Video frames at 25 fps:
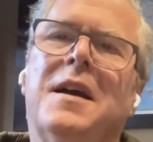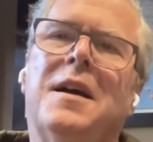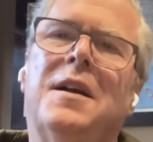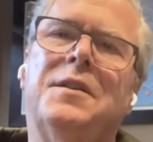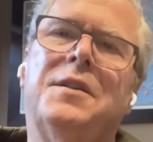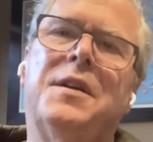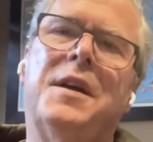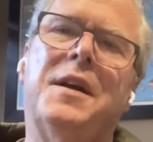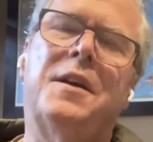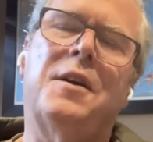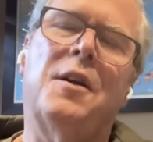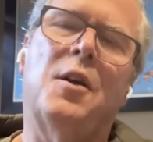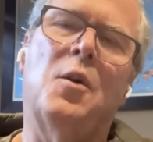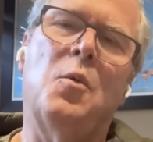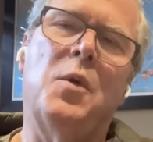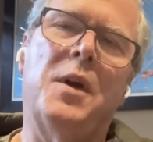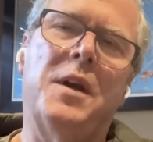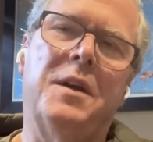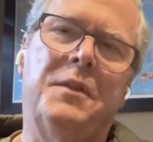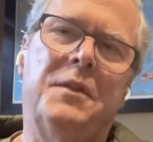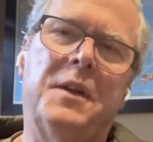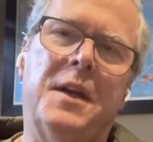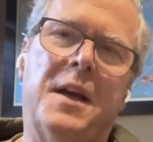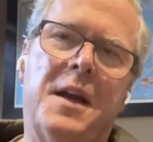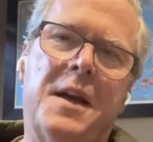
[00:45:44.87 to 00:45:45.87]
I'll take our
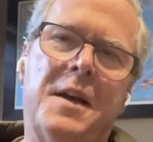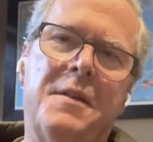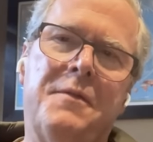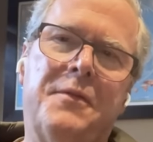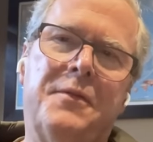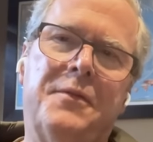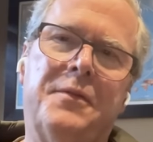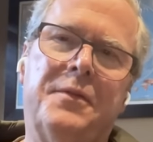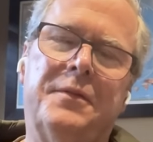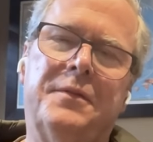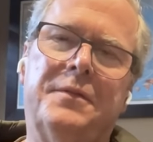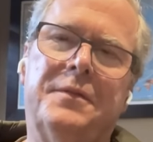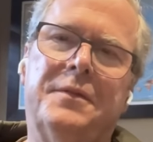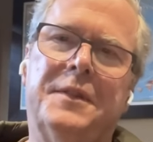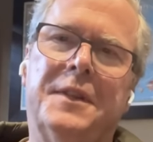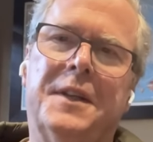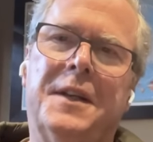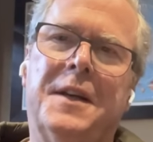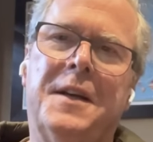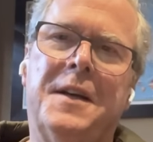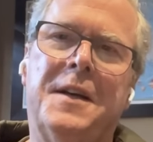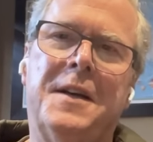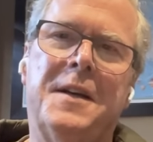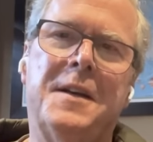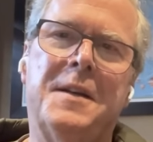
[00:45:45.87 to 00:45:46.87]
way of life.
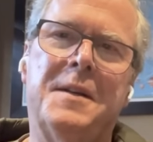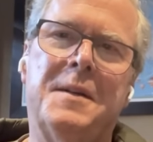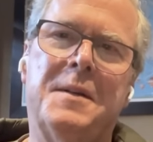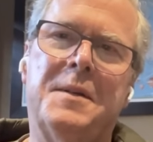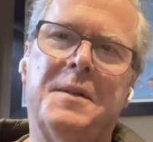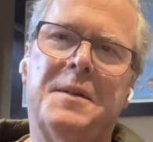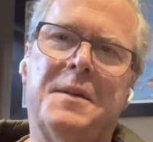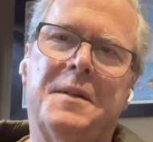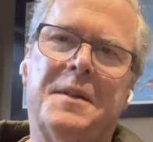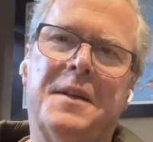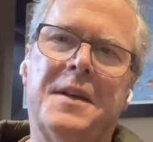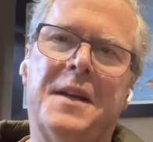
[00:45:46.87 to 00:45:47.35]
Uh,